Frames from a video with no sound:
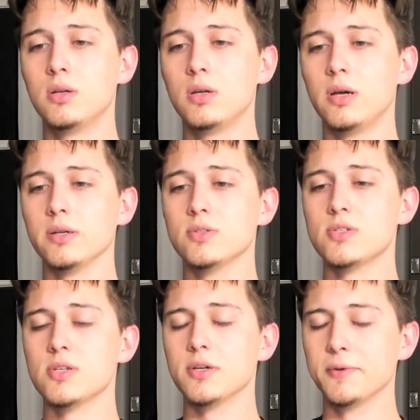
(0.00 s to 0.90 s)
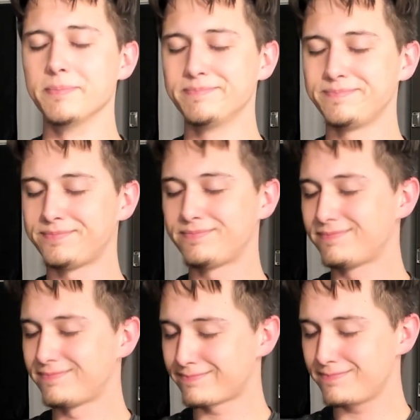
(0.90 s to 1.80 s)
I could say,
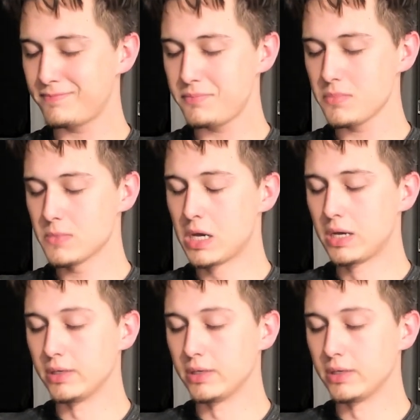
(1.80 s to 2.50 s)
and I